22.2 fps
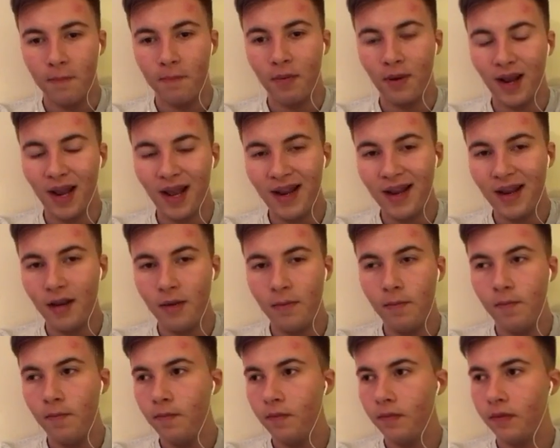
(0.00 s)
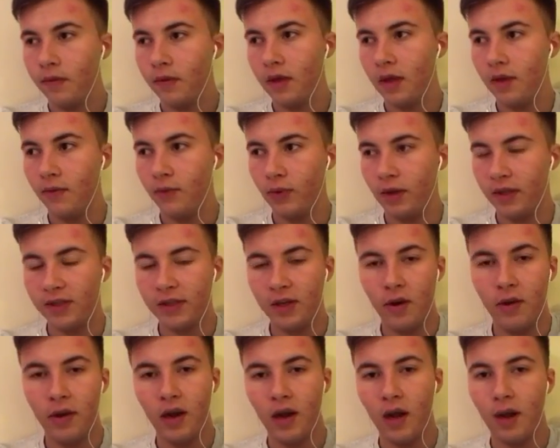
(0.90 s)
play him. If we're
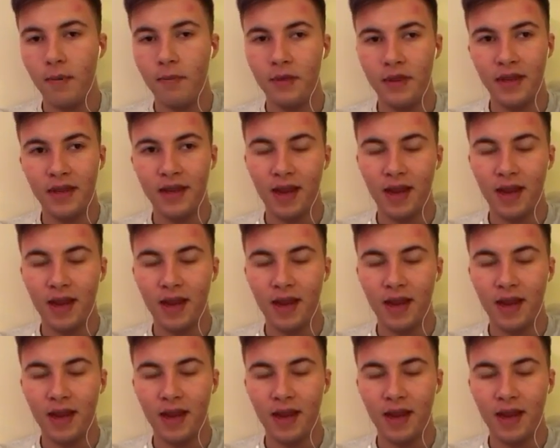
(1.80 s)
2-0 up and